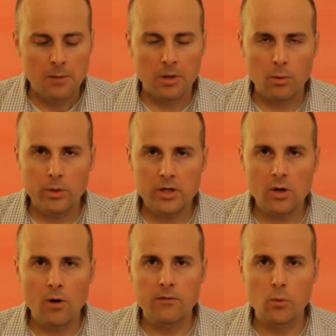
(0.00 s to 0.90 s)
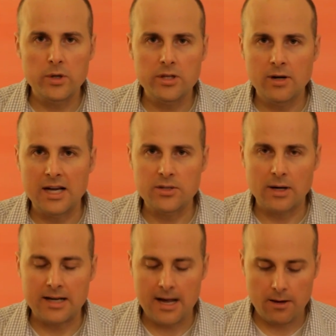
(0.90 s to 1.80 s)
But I want to go over with you guys
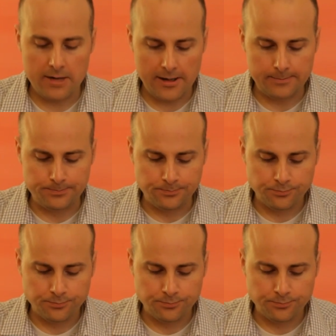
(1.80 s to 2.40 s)
right now. Now,